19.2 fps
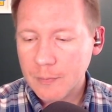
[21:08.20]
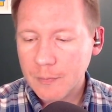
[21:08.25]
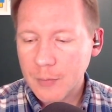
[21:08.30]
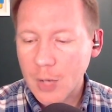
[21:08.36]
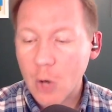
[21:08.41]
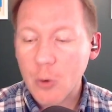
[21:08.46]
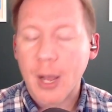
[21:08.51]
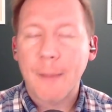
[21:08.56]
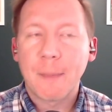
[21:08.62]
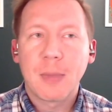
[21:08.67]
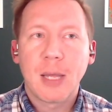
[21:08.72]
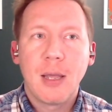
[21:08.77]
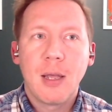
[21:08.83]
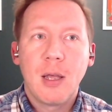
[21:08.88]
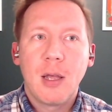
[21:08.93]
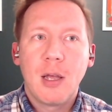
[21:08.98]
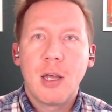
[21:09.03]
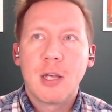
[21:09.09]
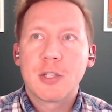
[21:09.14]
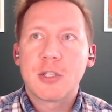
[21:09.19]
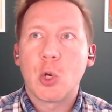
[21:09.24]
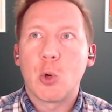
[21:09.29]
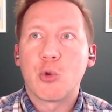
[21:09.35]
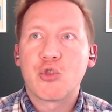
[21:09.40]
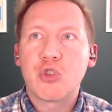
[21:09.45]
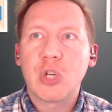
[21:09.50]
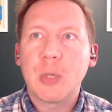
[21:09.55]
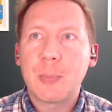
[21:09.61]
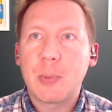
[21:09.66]
Okay, so
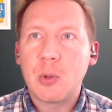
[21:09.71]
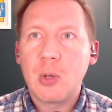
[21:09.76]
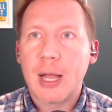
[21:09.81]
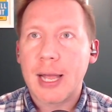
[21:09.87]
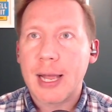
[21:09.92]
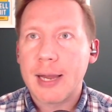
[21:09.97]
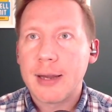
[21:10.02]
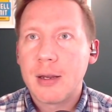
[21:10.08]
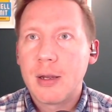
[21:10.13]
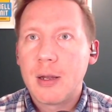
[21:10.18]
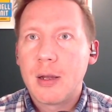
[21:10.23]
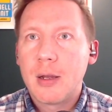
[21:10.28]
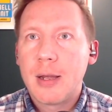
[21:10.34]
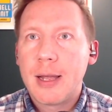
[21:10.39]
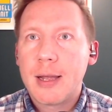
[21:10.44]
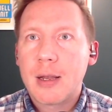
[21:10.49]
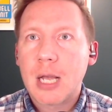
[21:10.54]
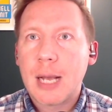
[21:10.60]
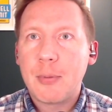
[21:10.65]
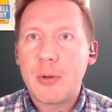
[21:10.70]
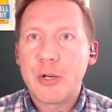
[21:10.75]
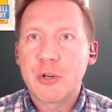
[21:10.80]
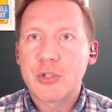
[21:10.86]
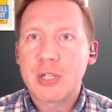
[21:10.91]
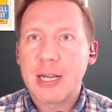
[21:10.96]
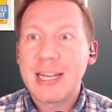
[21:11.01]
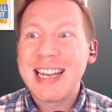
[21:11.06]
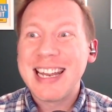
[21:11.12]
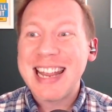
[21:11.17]
AAA, a couple
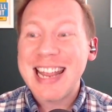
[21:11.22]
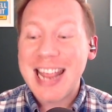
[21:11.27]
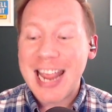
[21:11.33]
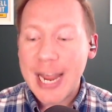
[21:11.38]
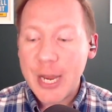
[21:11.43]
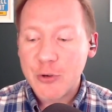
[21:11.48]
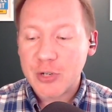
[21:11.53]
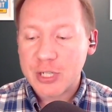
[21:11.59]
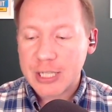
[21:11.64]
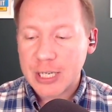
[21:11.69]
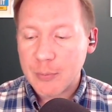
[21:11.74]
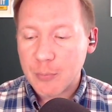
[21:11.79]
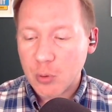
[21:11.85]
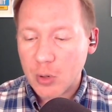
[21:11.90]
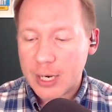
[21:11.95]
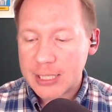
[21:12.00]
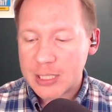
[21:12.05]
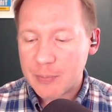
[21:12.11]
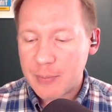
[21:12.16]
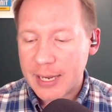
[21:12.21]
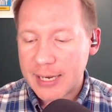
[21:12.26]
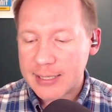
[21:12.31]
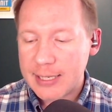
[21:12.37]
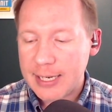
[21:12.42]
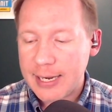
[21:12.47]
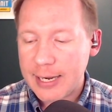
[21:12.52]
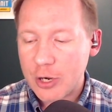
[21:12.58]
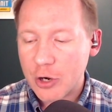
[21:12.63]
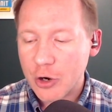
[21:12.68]
interesting prospects
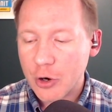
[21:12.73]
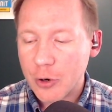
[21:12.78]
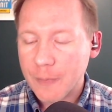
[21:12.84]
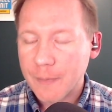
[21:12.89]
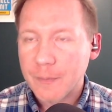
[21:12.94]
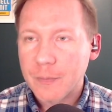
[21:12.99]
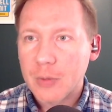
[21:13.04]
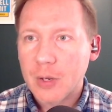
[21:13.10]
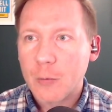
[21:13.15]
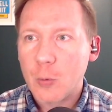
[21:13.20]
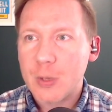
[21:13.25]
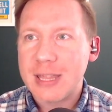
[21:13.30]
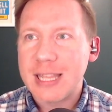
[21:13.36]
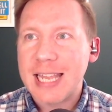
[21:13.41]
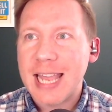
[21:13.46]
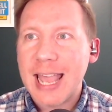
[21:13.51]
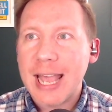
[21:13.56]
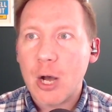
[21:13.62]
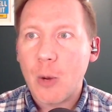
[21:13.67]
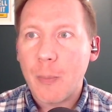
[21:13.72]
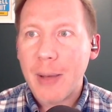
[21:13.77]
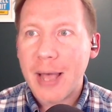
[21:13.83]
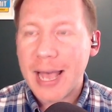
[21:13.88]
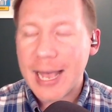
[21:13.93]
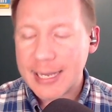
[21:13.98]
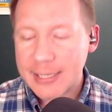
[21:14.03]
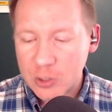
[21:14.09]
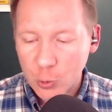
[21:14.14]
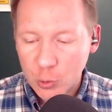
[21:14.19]
here with the El
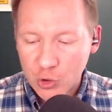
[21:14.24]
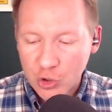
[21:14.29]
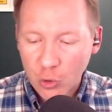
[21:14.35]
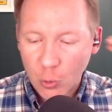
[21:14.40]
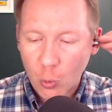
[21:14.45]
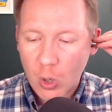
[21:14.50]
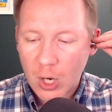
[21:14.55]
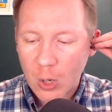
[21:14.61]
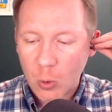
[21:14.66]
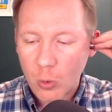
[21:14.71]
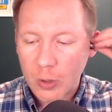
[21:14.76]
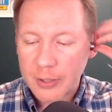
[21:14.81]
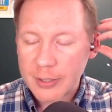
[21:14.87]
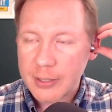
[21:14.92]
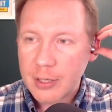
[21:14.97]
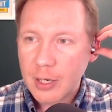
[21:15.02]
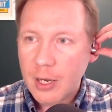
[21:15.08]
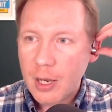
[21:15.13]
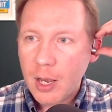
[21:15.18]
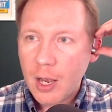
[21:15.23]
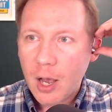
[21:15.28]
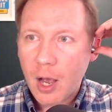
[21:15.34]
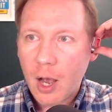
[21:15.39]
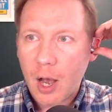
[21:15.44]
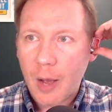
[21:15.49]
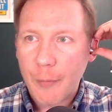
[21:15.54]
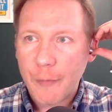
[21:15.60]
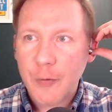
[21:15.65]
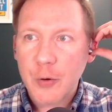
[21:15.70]
Paso Chihuahuas.
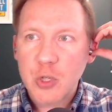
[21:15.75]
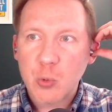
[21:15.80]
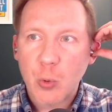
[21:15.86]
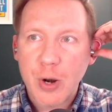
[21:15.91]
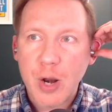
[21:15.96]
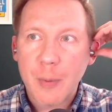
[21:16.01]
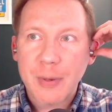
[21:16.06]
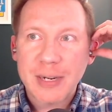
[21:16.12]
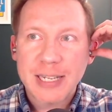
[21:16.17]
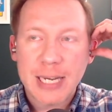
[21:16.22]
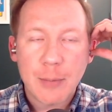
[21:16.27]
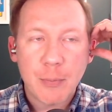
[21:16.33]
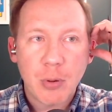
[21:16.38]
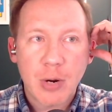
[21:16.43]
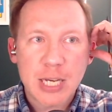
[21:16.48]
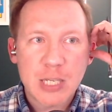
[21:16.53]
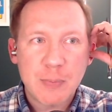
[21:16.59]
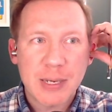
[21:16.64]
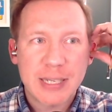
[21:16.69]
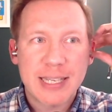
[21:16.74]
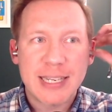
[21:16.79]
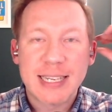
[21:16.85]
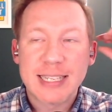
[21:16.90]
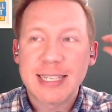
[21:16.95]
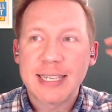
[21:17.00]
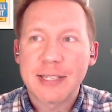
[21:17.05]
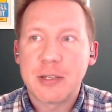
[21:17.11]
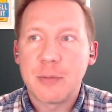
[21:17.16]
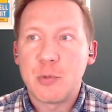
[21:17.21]
First one, number 10 prospect in the
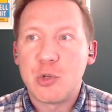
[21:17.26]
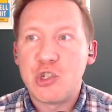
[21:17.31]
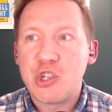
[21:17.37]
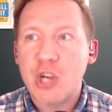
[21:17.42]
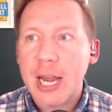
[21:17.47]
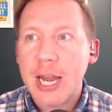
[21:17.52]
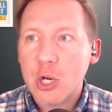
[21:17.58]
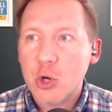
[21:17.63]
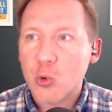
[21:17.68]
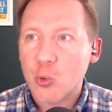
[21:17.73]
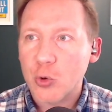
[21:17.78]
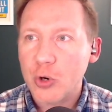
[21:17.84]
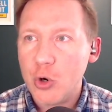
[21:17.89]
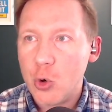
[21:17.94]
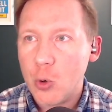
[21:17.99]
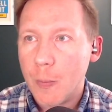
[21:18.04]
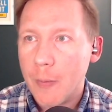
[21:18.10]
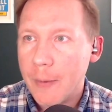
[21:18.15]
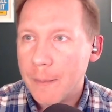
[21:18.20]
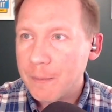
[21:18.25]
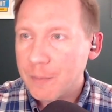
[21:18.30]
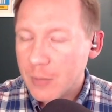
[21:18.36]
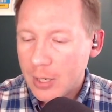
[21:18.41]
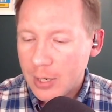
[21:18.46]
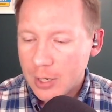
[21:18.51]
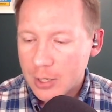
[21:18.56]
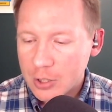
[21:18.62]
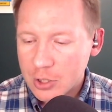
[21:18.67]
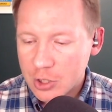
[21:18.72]
system, Jay Groome.
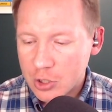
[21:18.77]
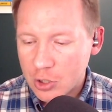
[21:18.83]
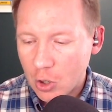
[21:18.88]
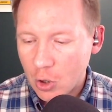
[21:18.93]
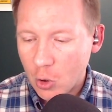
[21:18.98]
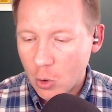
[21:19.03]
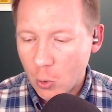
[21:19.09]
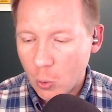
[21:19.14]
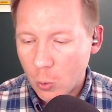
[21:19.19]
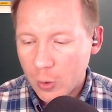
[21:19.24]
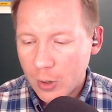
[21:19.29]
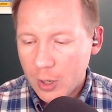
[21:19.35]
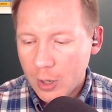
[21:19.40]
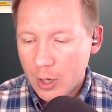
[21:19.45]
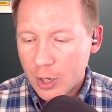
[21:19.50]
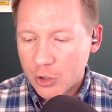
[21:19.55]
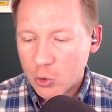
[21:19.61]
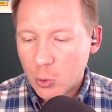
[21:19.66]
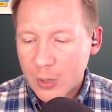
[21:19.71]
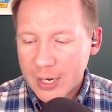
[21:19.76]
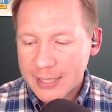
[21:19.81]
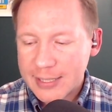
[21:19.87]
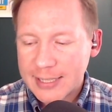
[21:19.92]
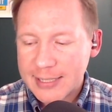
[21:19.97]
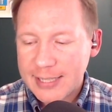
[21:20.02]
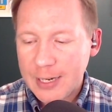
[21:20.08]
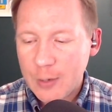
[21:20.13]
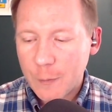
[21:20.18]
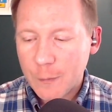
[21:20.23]
So
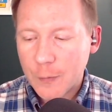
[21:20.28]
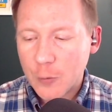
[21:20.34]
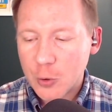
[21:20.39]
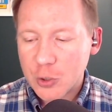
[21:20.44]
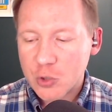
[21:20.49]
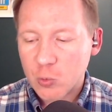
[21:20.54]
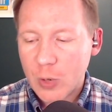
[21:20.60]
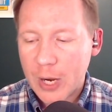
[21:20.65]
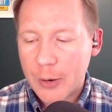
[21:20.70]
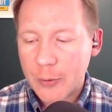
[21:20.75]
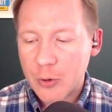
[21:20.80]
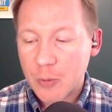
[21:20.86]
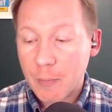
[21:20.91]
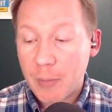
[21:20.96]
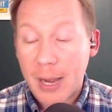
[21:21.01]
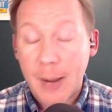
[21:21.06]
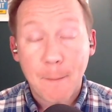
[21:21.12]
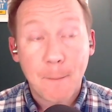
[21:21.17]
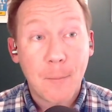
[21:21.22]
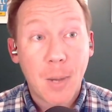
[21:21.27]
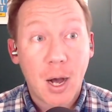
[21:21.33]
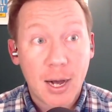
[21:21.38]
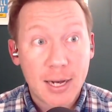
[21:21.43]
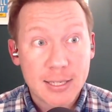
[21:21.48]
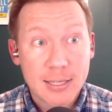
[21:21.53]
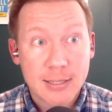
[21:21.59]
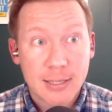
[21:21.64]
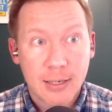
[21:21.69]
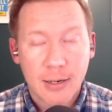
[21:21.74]
2016 first-rounder by
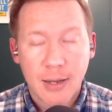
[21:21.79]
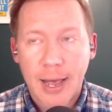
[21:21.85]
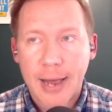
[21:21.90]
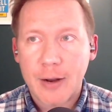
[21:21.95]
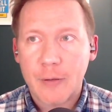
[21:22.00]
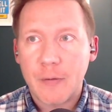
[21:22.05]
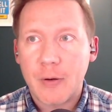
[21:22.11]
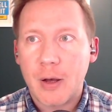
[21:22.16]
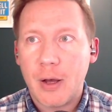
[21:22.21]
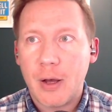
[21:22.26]
Boston out of